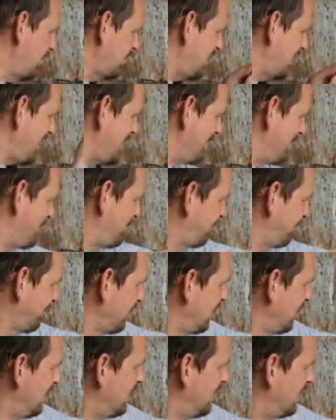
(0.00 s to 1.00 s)
Okay,
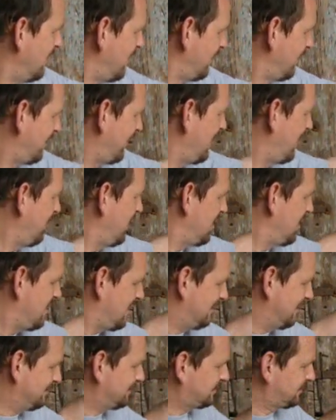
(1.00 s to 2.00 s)
so there we
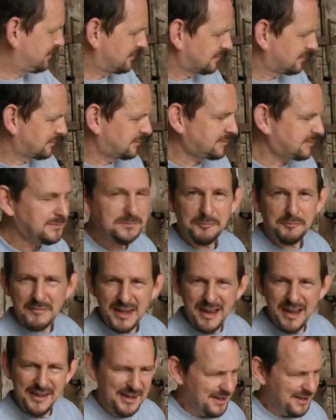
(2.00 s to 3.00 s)
are.
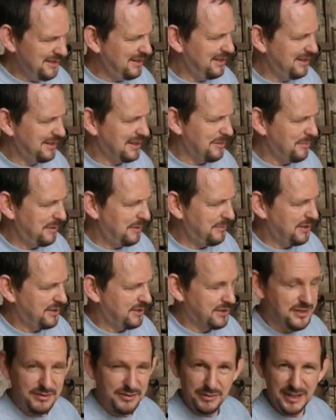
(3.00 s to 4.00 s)
An ideal
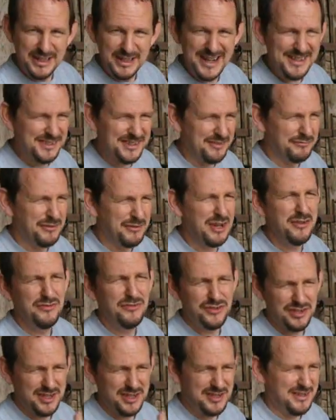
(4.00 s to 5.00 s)
accompaniment to a
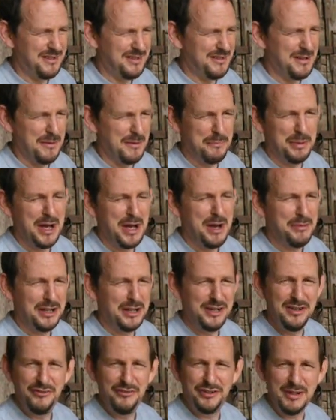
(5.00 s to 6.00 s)
roast, a
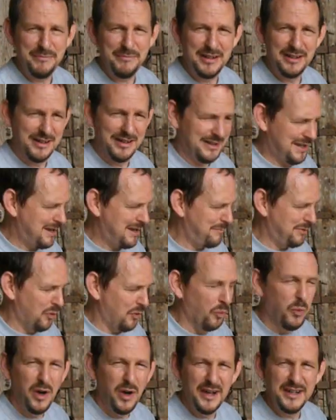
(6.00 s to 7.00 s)
barbecue, something like that,
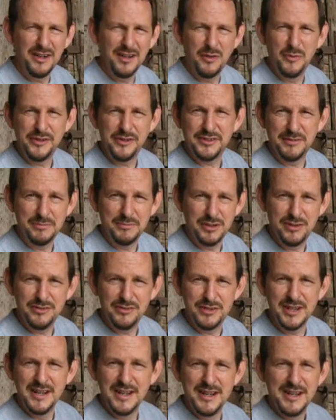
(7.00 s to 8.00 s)
but why not with some
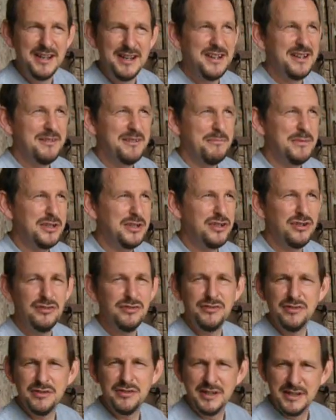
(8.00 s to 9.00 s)
good,
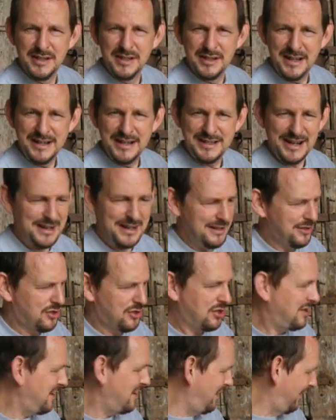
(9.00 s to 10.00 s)
mature
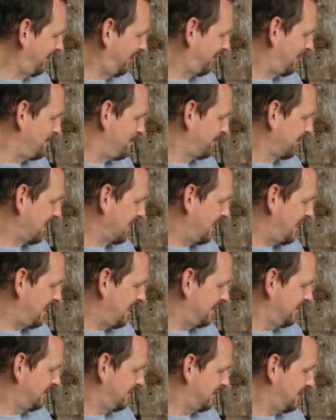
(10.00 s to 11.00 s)
Italian cheese
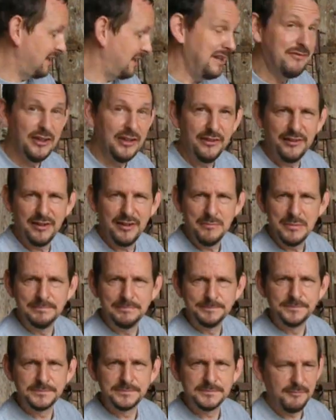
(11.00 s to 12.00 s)
and even
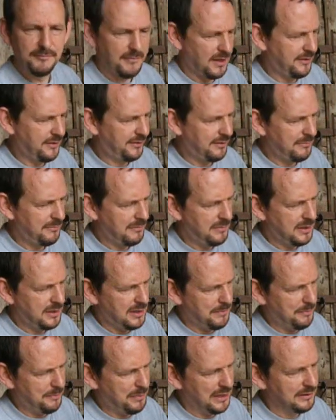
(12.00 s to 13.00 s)
some
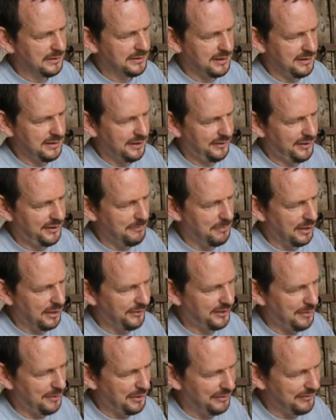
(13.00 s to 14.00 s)
pickled onions in
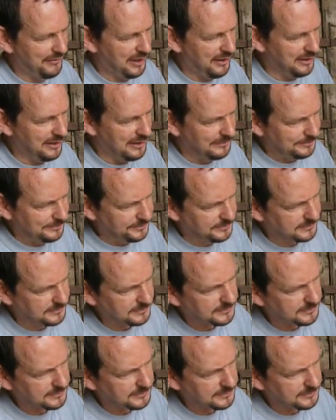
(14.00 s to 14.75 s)
balsamic vinegar.